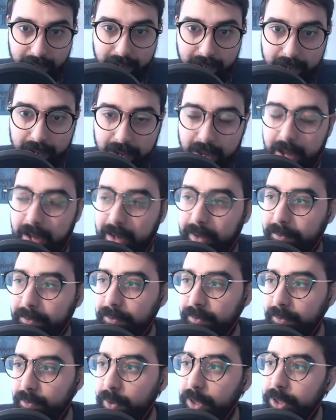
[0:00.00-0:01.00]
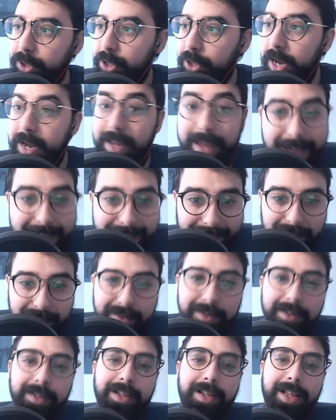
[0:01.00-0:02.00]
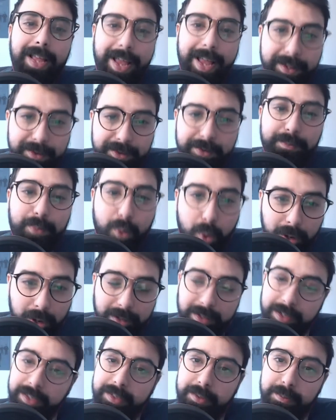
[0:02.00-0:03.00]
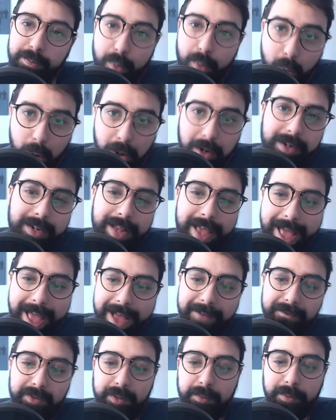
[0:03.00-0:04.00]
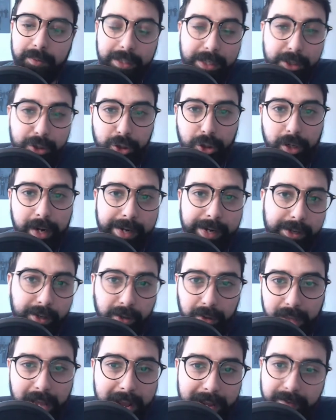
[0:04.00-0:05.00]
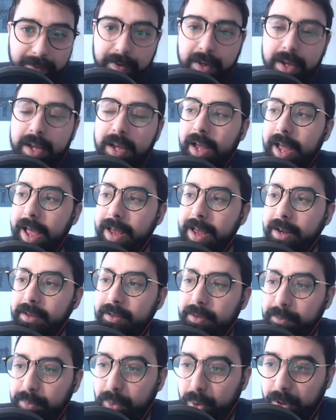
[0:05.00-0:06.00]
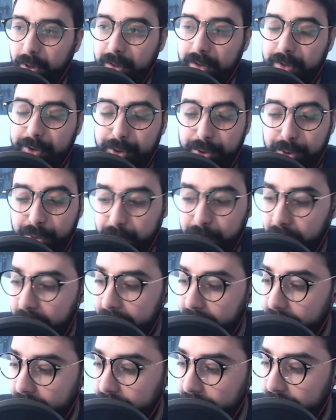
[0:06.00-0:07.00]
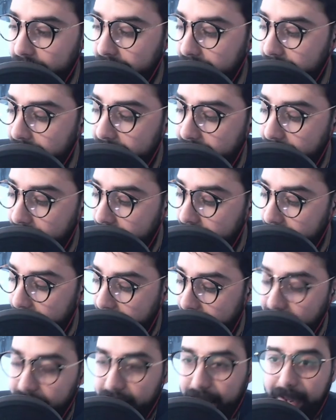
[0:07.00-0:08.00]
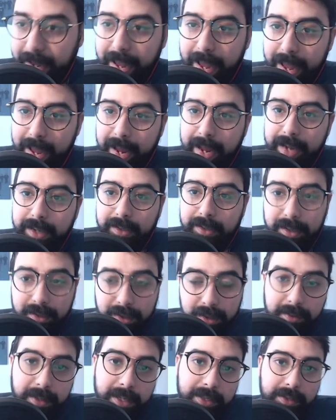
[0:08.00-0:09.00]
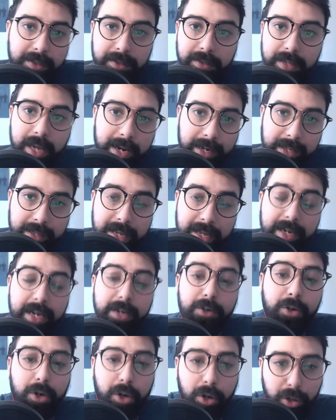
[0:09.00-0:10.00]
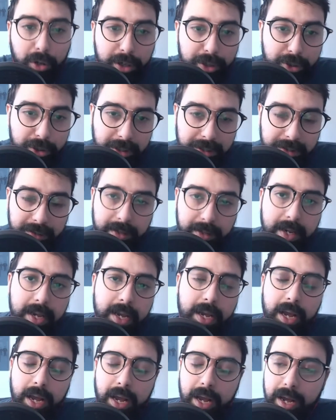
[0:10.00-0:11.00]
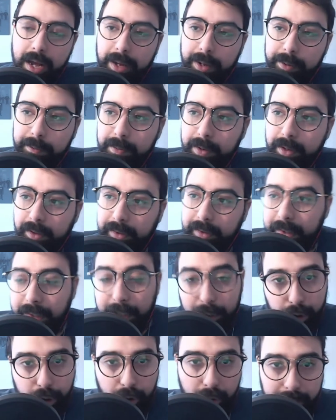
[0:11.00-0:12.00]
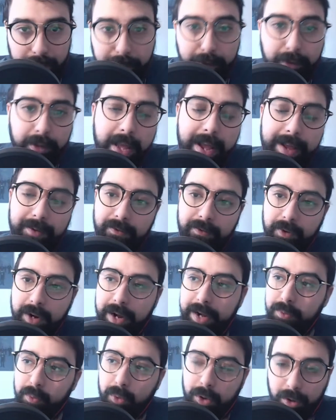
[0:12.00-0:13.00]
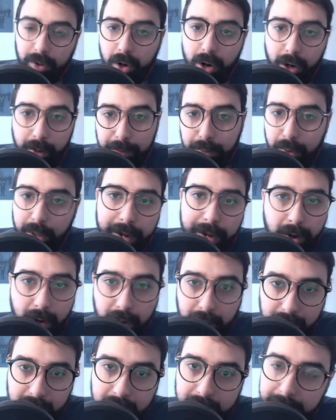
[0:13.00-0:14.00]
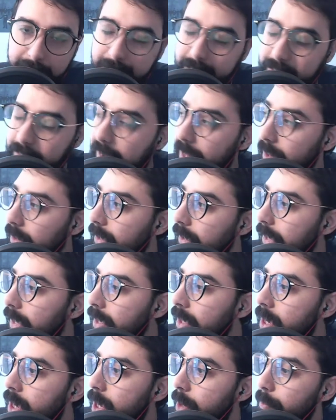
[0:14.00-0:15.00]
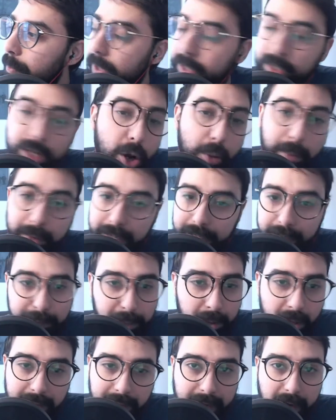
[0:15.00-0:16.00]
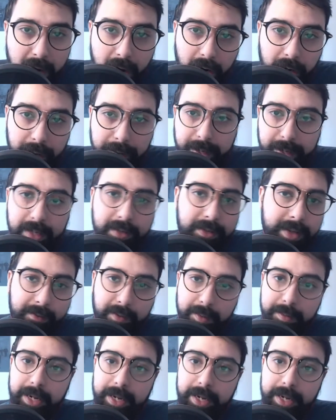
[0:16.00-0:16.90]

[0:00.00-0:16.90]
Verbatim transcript: um, which again is important. It's important to have some leisure in your life, and it's important to uh, have a, a system and a society that encourages um, leisure in your life, right? Work hard, play hard kind of mentality. But nobody's playing hard because everybody